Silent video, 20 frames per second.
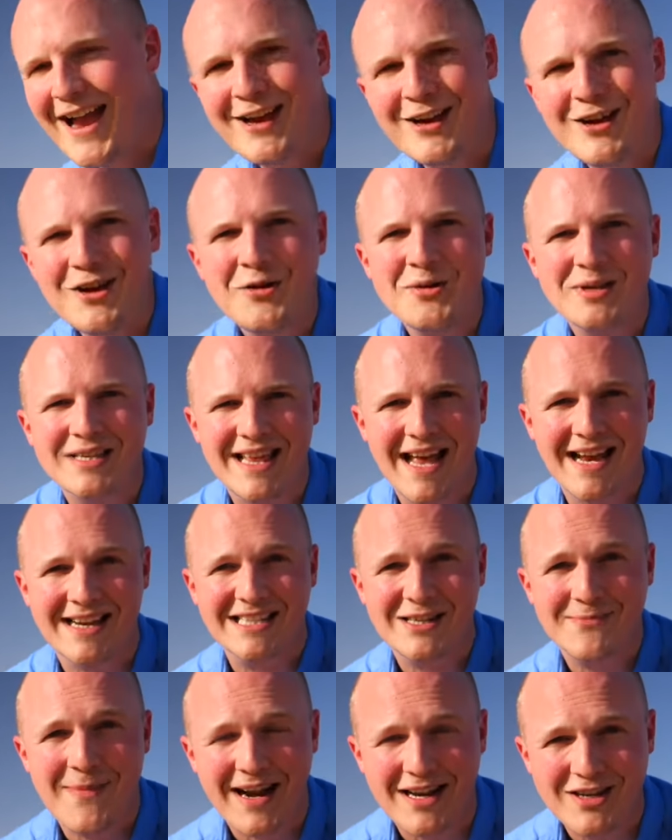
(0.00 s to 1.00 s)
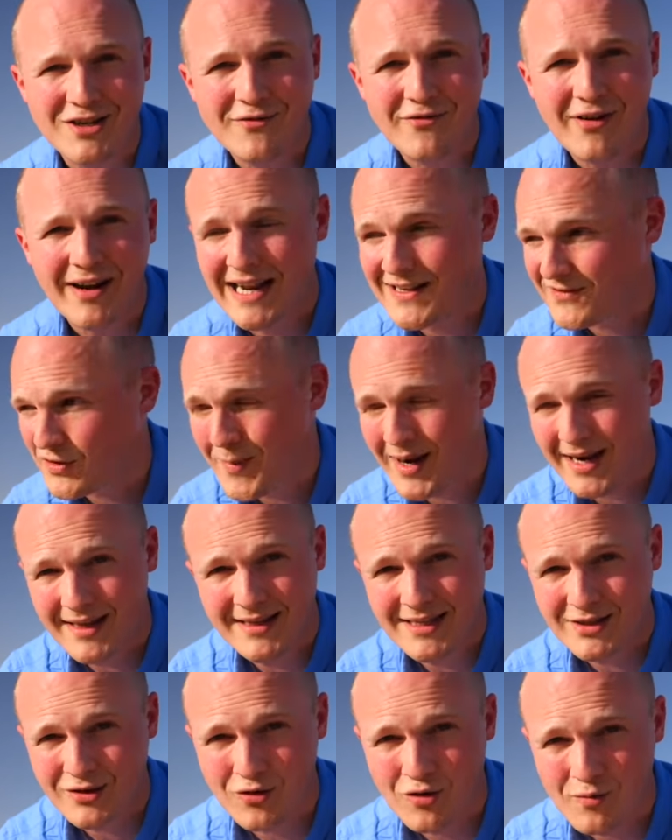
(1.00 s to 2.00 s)
huge thanks to Magnitude Finance for
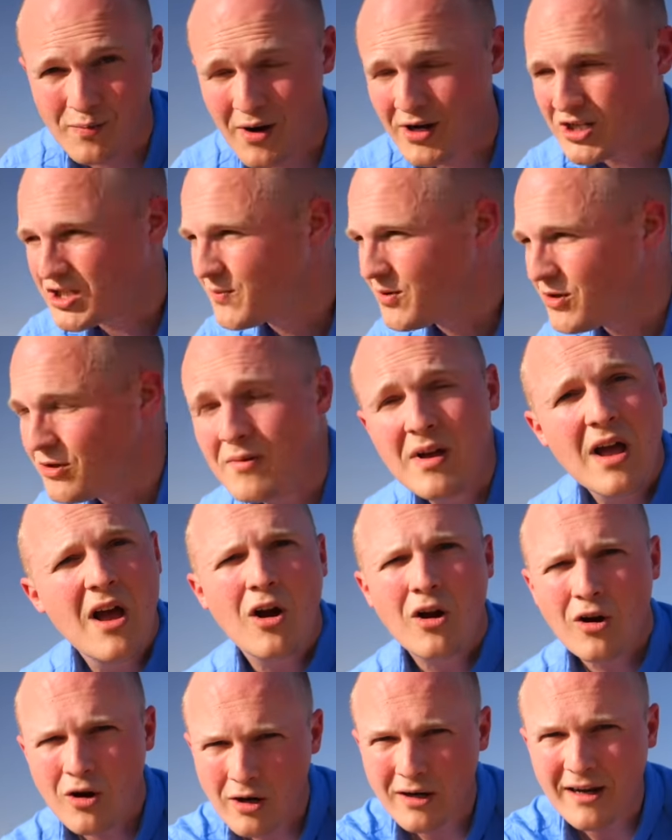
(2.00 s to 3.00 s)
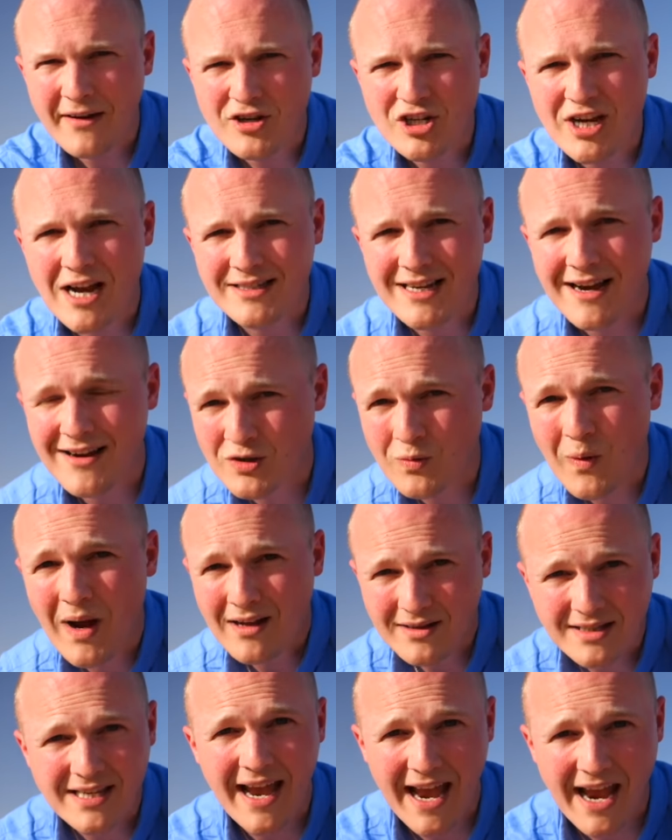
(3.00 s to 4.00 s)
making this all possible. Got to give a shout out as
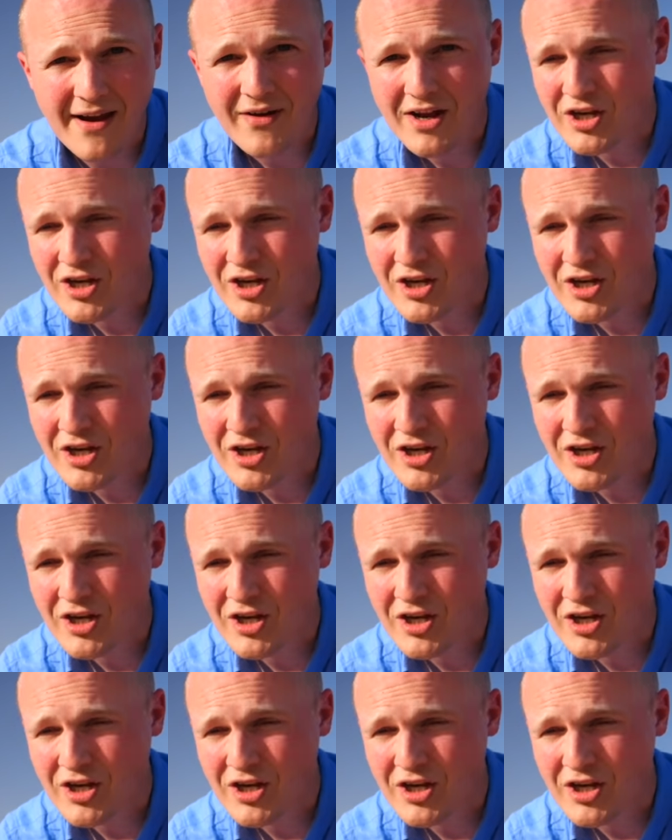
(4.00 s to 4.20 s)
well to AV